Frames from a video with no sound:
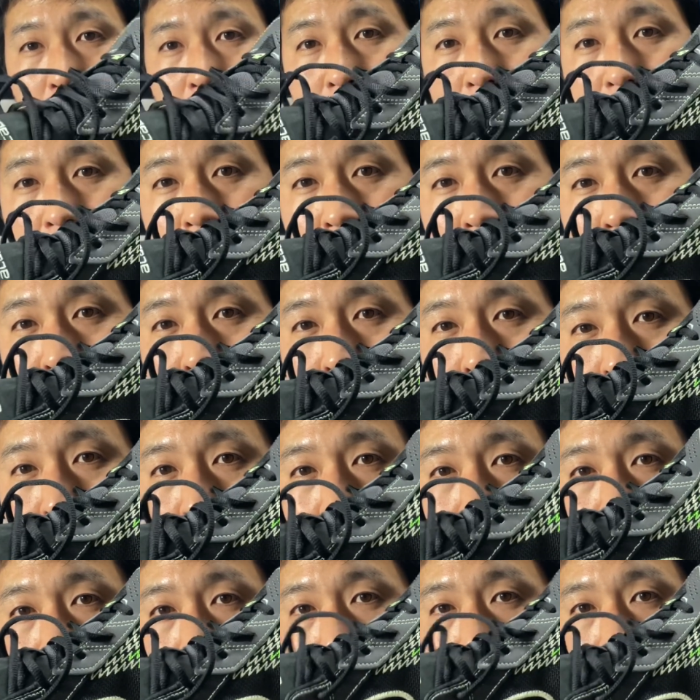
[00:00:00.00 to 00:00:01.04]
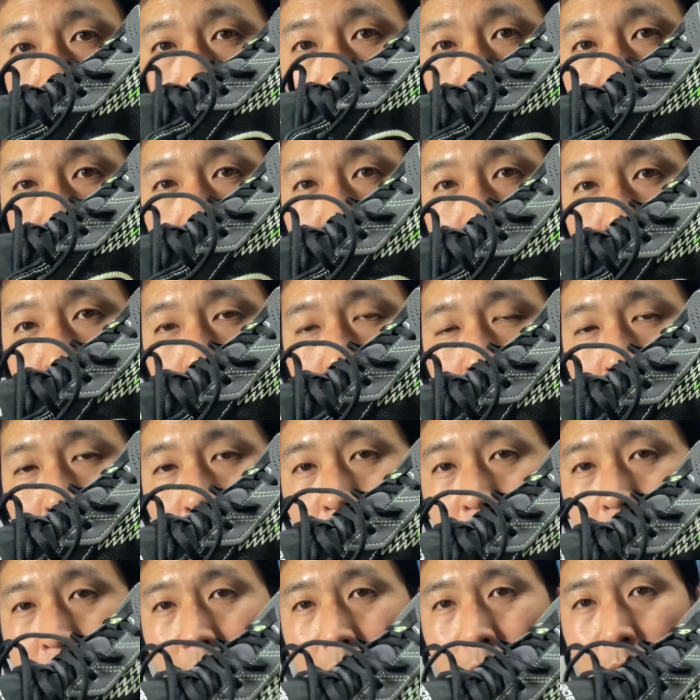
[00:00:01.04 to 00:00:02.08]
This little rubbery
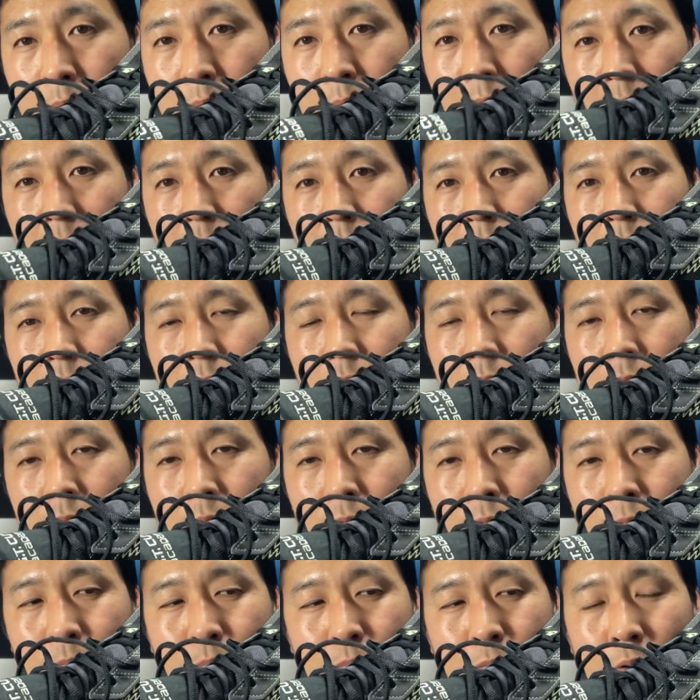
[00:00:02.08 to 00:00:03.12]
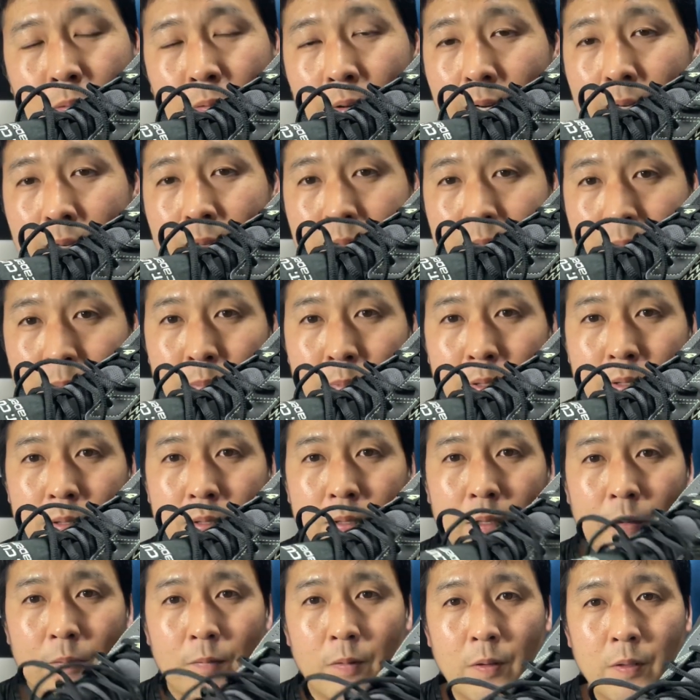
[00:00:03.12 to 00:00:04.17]
part, it might provide some
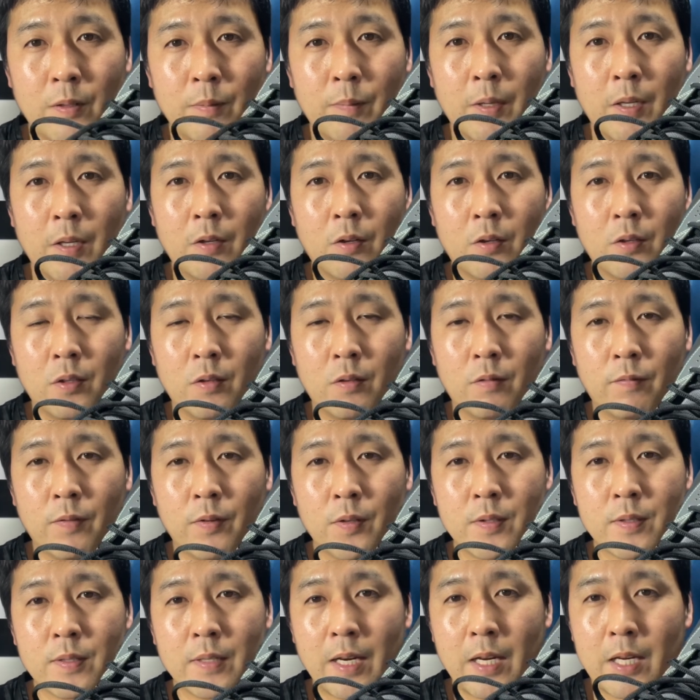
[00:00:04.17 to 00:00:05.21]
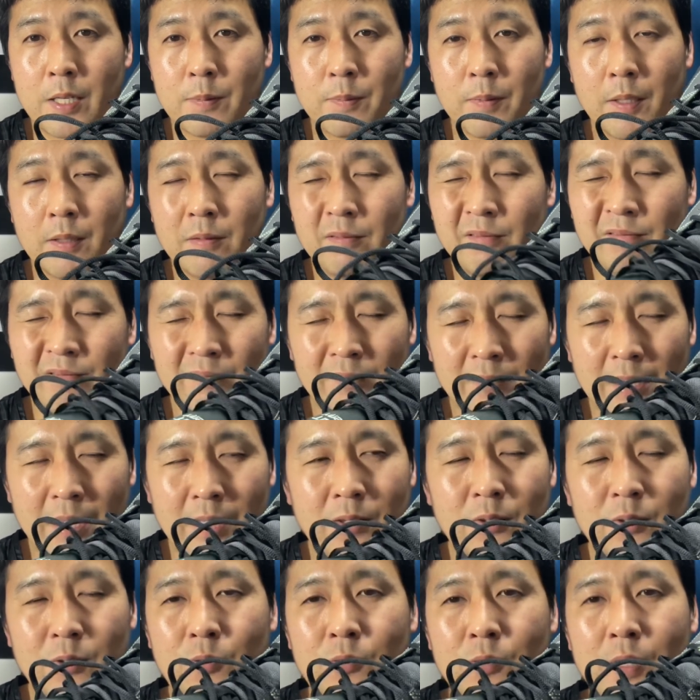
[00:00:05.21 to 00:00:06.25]
discomfort depending on your foot size, but
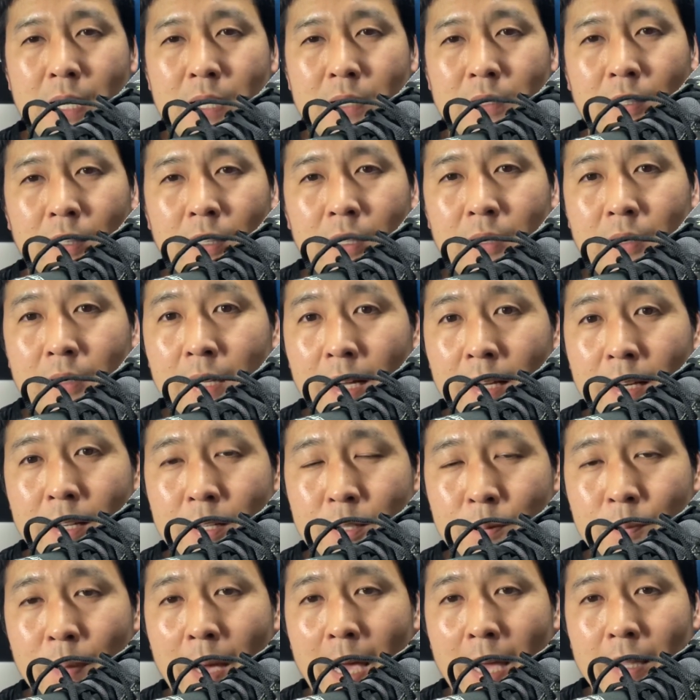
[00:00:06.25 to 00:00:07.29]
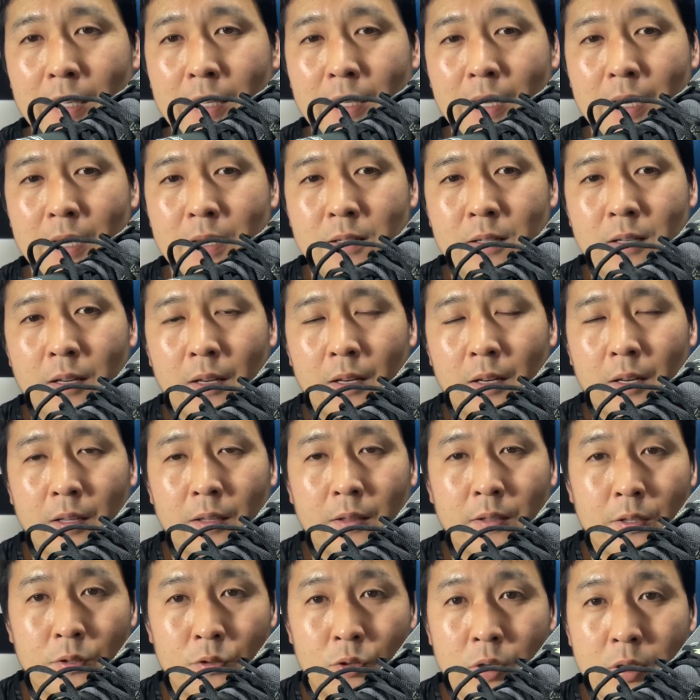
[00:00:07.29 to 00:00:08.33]
not too drastically, not as badly as
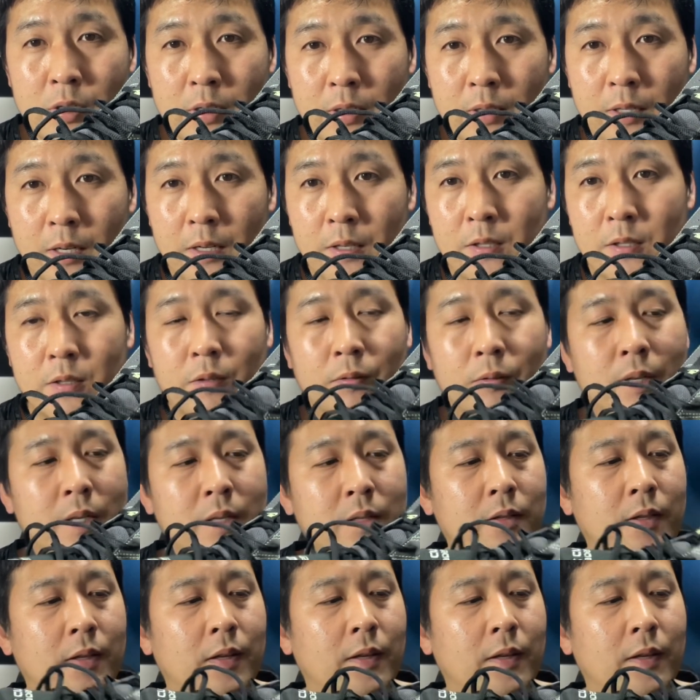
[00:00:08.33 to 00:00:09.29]
the GT Cut series.